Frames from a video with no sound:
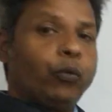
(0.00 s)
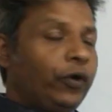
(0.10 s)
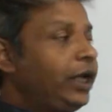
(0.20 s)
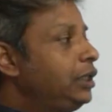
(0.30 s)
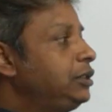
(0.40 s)

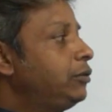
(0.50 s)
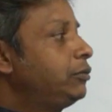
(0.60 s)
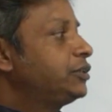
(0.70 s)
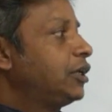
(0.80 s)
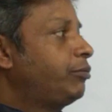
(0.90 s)
When
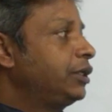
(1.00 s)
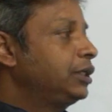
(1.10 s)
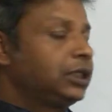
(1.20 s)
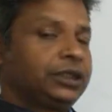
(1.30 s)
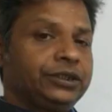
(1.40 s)
your
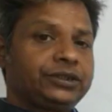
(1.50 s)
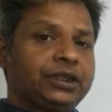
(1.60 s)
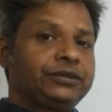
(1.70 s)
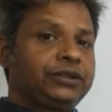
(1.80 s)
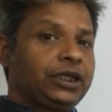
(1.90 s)
suffering
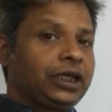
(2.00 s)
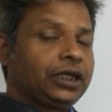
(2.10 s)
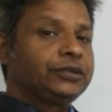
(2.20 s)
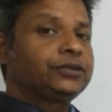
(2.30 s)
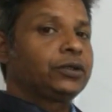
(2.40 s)
conditions
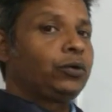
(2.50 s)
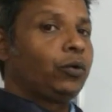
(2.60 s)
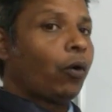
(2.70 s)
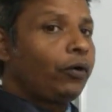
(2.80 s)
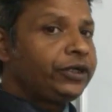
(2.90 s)
is
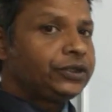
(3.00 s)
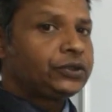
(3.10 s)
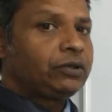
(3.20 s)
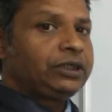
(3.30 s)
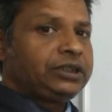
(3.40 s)

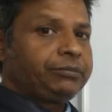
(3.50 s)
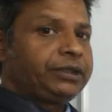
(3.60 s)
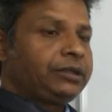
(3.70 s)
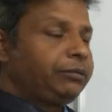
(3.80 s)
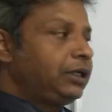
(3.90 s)
non-insulin
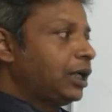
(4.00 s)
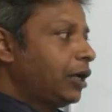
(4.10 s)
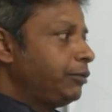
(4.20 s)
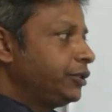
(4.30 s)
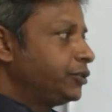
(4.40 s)
dependable
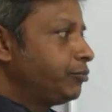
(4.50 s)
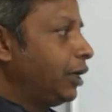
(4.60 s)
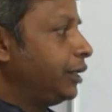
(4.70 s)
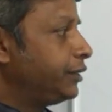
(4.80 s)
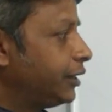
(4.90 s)
diabetes
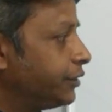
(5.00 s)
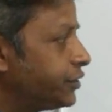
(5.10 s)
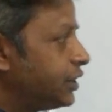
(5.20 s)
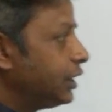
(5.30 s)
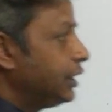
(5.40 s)
mellitus,
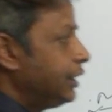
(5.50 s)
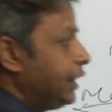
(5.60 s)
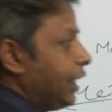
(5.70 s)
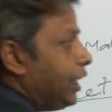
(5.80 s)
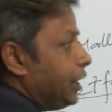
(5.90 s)

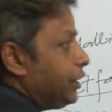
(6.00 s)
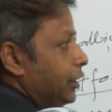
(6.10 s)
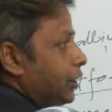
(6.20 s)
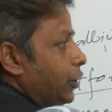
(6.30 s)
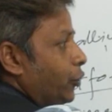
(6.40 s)

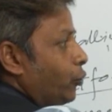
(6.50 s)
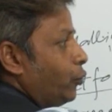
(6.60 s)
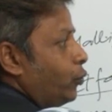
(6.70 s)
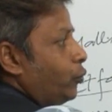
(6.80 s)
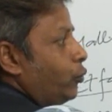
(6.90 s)
then
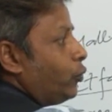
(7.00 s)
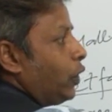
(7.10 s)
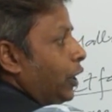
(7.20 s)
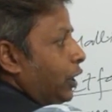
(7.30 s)
you